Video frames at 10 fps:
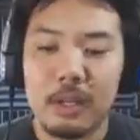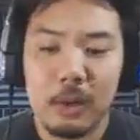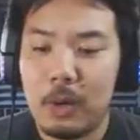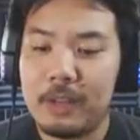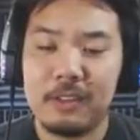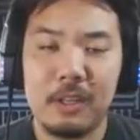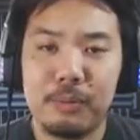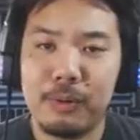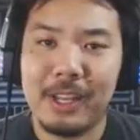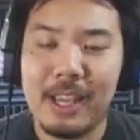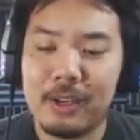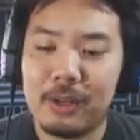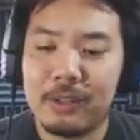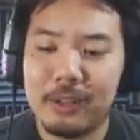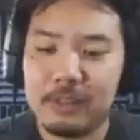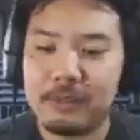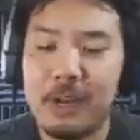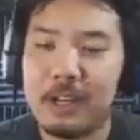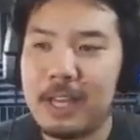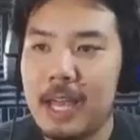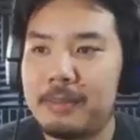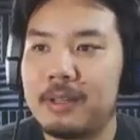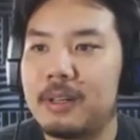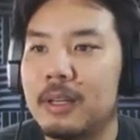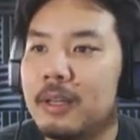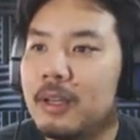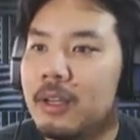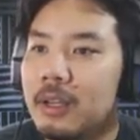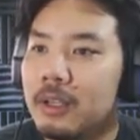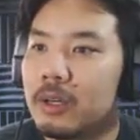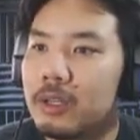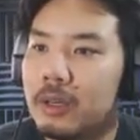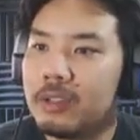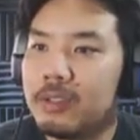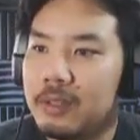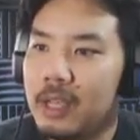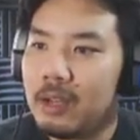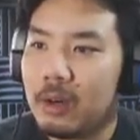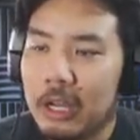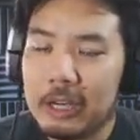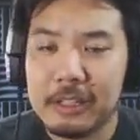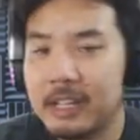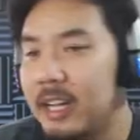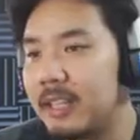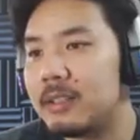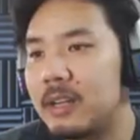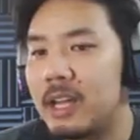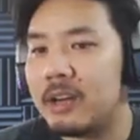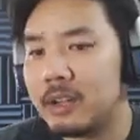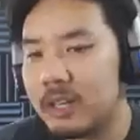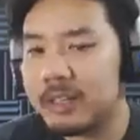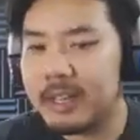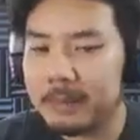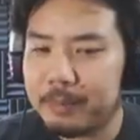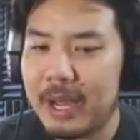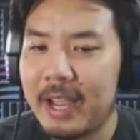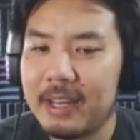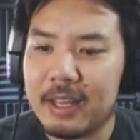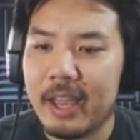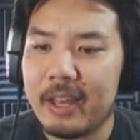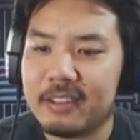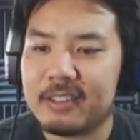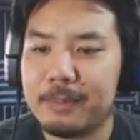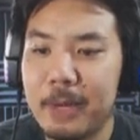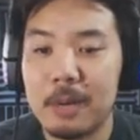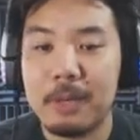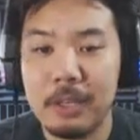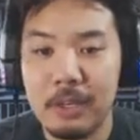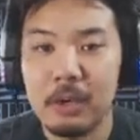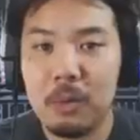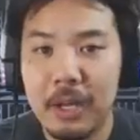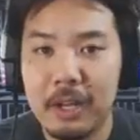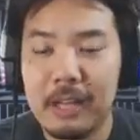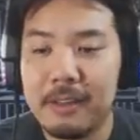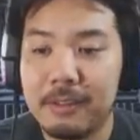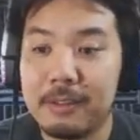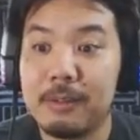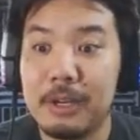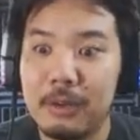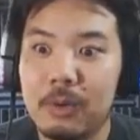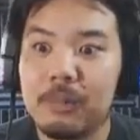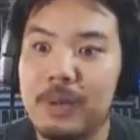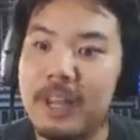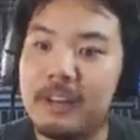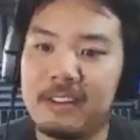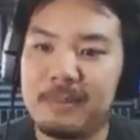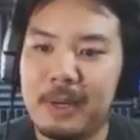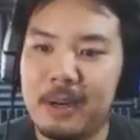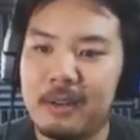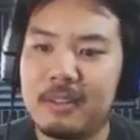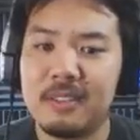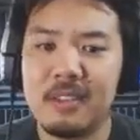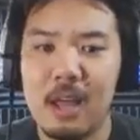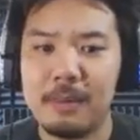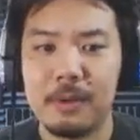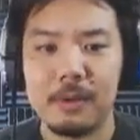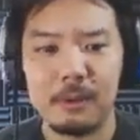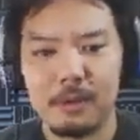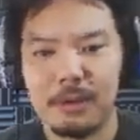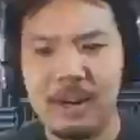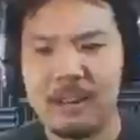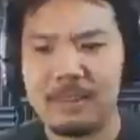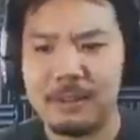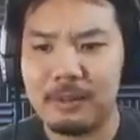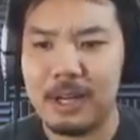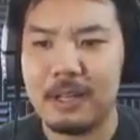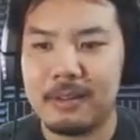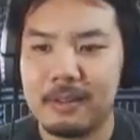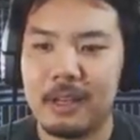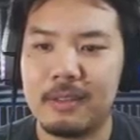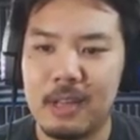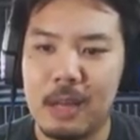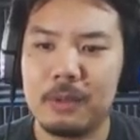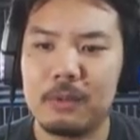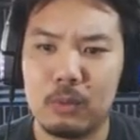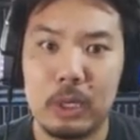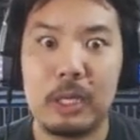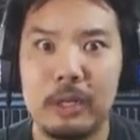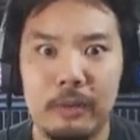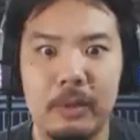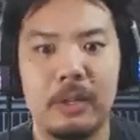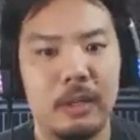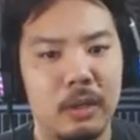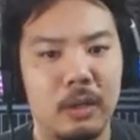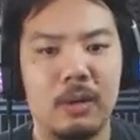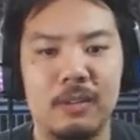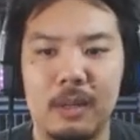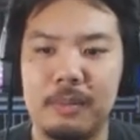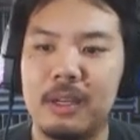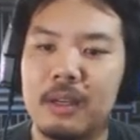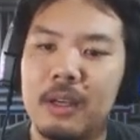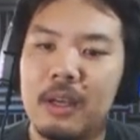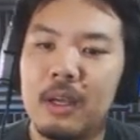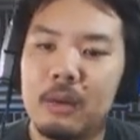It wants you to bring a Corazon friend captain. You're going to get your health cut, and you're gonna get bind and despair, but you know what allows us to ignore bind and despair? Sabo. Crazy, right? It's like Sabo's really, really good or something.